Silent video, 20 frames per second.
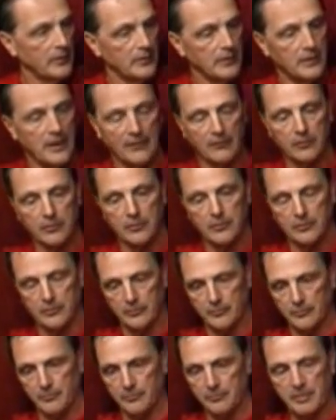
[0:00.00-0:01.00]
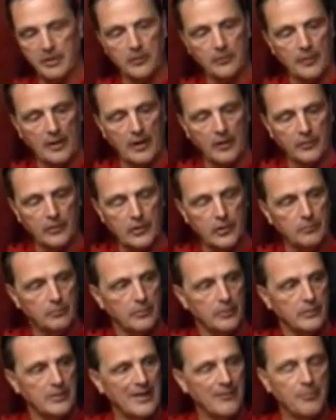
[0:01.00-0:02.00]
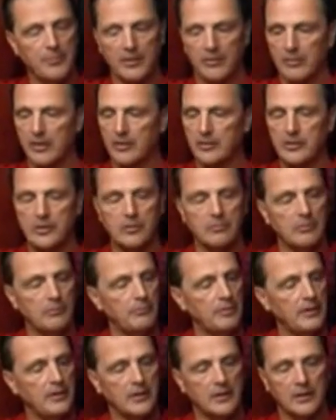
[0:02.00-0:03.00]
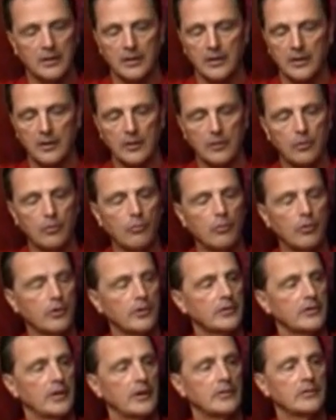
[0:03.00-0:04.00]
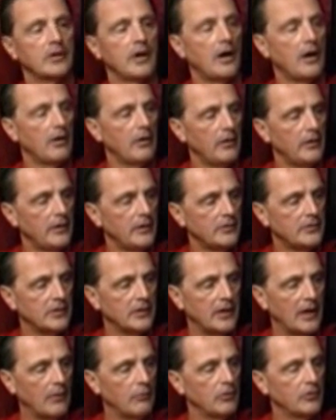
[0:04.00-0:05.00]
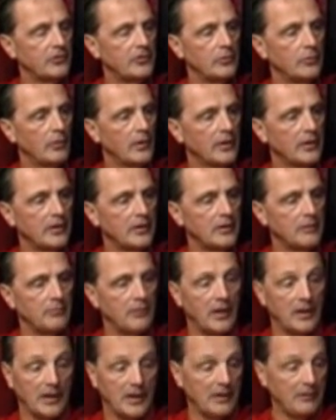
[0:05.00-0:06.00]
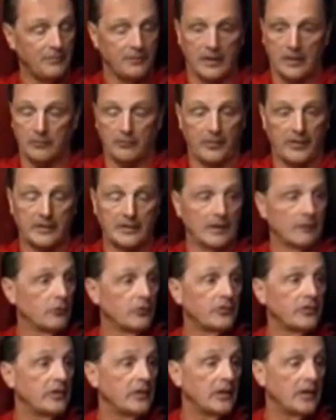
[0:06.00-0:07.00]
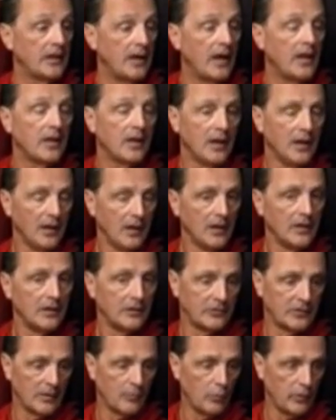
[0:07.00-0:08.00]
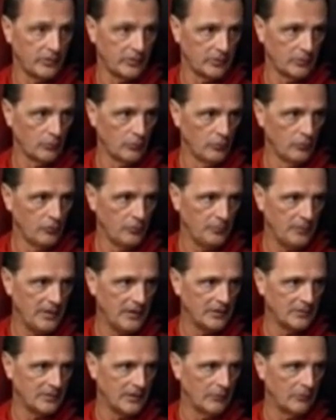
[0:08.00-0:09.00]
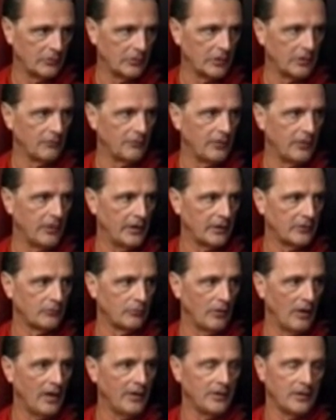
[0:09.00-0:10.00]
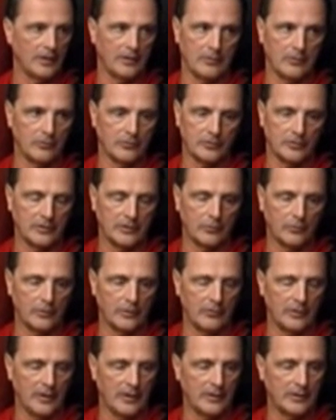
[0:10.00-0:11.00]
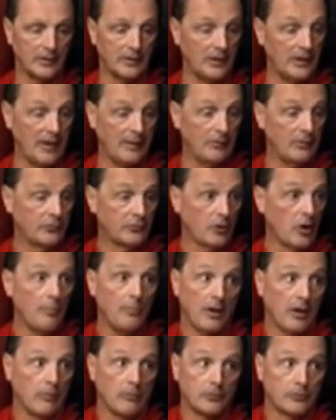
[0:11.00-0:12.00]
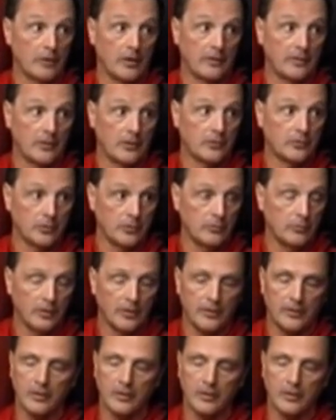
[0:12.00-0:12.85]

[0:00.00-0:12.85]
Never been around a human being who worked as hard to get what she wanted in my life. I don't think I'll ever see it again. In some ways, it ruined me because I was looking for the next Rhonda, and there was only one Rhonda. And Amy Strohmeyer was right there too with it.